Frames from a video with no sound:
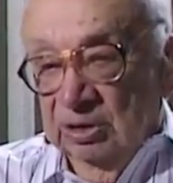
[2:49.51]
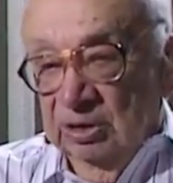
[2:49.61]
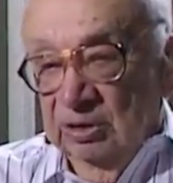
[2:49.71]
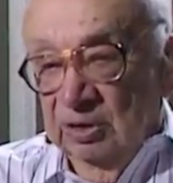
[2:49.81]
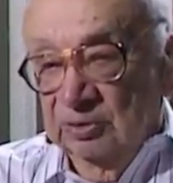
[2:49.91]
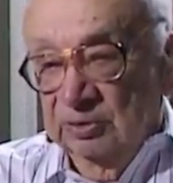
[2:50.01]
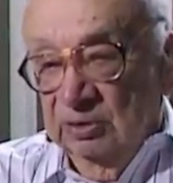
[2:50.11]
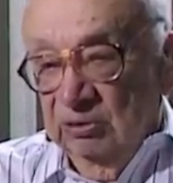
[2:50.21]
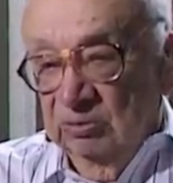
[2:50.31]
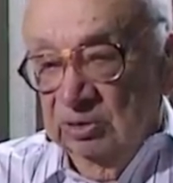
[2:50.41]
And also
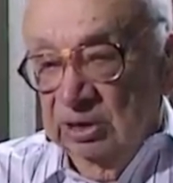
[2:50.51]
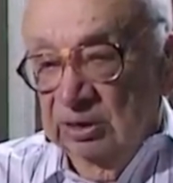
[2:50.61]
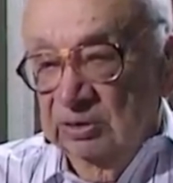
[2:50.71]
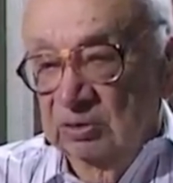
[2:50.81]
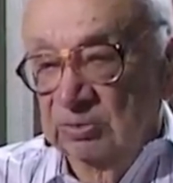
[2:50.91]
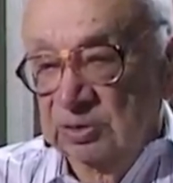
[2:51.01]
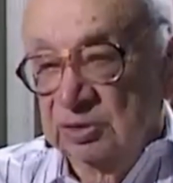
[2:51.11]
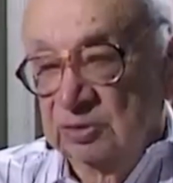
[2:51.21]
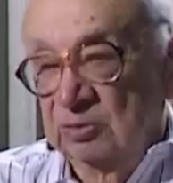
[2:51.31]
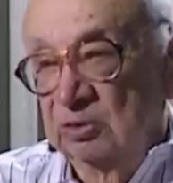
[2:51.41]
I worked out the
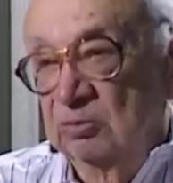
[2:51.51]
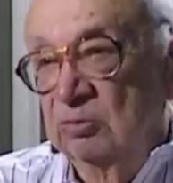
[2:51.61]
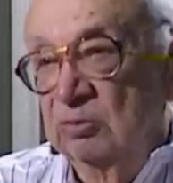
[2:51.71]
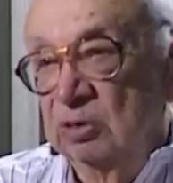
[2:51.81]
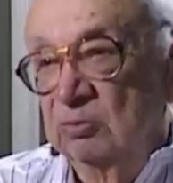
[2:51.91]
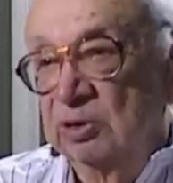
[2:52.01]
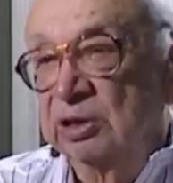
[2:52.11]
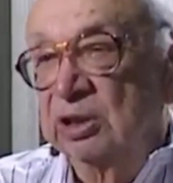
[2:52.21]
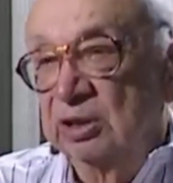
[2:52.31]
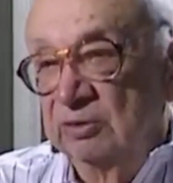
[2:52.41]
omissions weren't
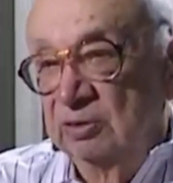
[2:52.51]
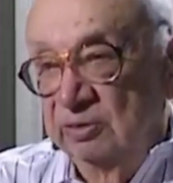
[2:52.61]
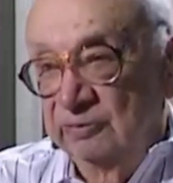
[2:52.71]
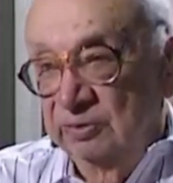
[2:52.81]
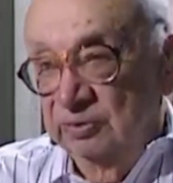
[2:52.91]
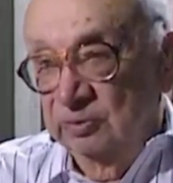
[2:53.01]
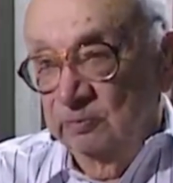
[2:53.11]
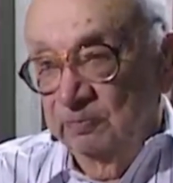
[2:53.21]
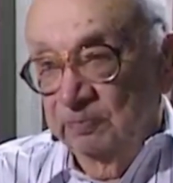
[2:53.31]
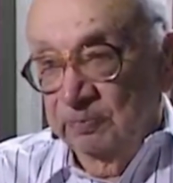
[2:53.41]
in the UFOs.
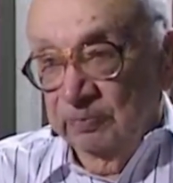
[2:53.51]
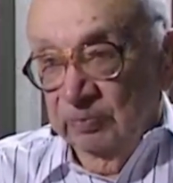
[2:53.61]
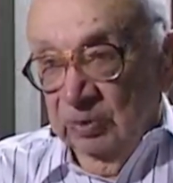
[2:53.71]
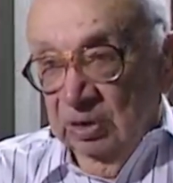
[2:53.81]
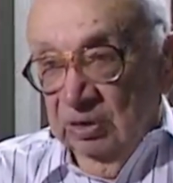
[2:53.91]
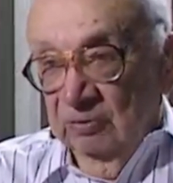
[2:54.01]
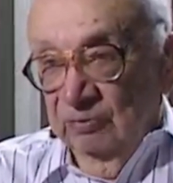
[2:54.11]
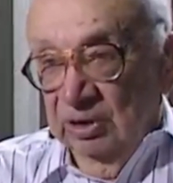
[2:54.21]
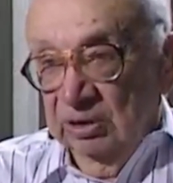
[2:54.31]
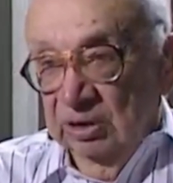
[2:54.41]
In
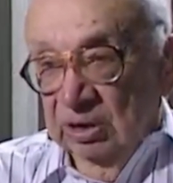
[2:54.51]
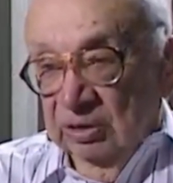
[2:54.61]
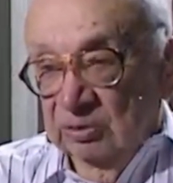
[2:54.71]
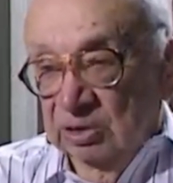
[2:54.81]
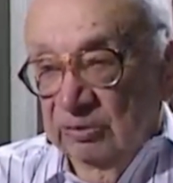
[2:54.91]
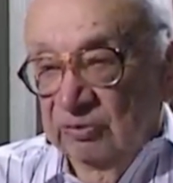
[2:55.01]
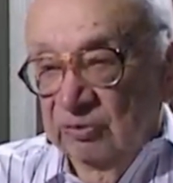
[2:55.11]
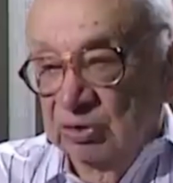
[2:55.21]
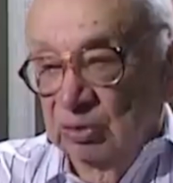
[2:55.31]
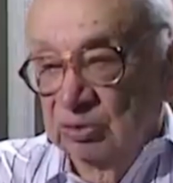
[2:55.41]
fact, George, I've
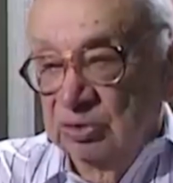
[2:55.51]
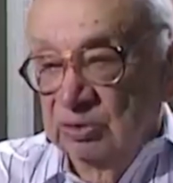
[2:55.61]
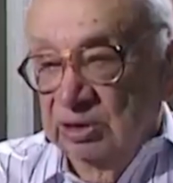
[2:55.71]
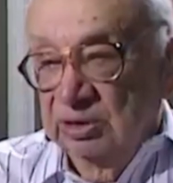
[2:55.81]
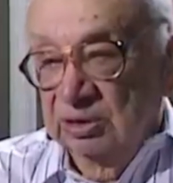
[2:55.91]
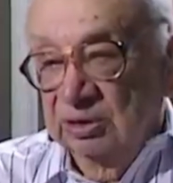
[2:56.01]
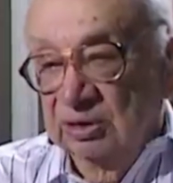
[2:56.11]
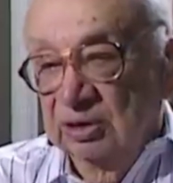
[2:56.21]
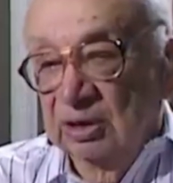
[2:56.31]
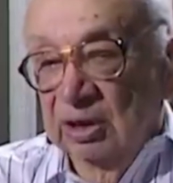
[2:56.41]
even told you, I think,
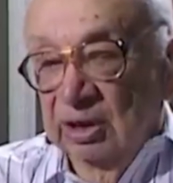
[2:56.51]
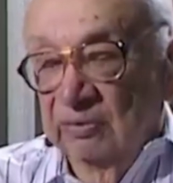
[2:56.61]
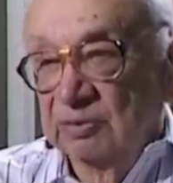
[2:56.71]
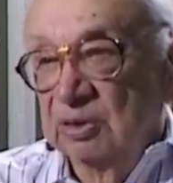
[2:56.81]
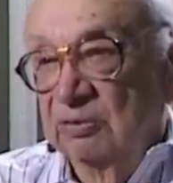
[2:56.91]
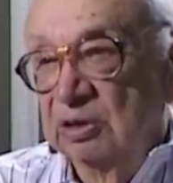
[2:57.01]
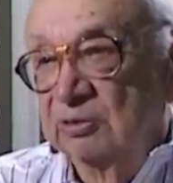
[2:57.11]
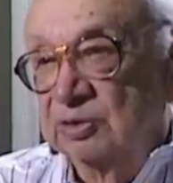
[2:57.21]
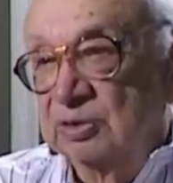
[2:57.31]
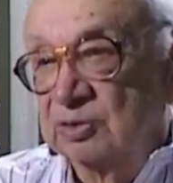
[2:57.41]
that I was not
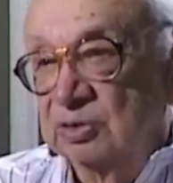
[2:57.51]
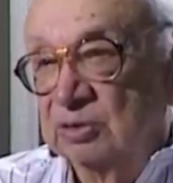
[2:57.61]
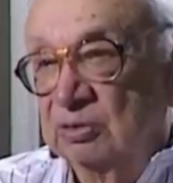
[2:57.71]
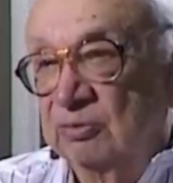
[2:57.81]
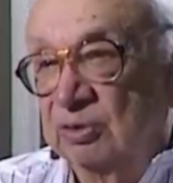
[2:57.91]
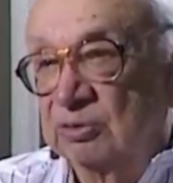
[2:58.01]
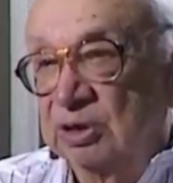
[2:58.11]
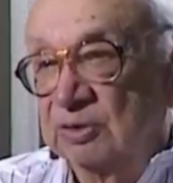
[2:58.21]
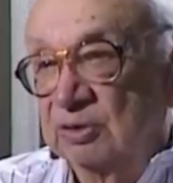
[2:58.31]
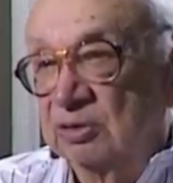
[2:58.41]
interested in seeing UFOs.
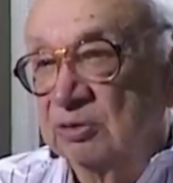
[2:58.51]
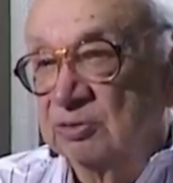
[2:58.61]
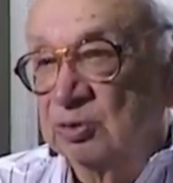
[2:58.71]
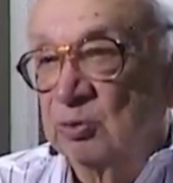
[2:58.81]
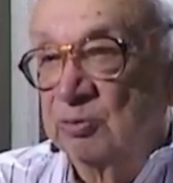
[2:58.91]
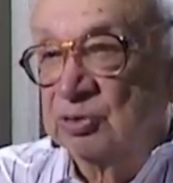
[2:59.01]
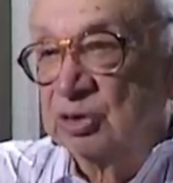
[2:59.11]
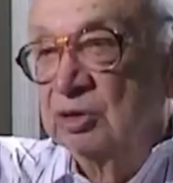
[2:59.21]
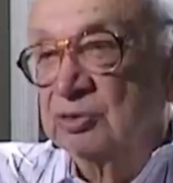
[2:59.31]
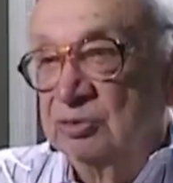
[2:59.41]
I was all interested in what was
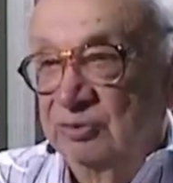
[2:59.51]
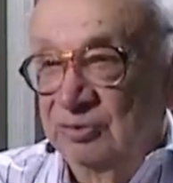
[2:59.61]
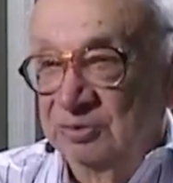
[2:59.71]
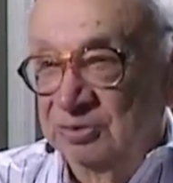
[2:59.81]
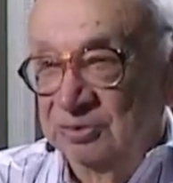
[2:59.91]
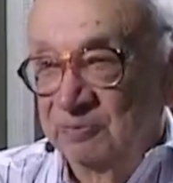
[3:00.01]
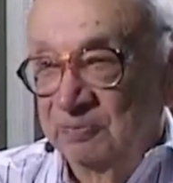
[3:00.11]
in those UFOs.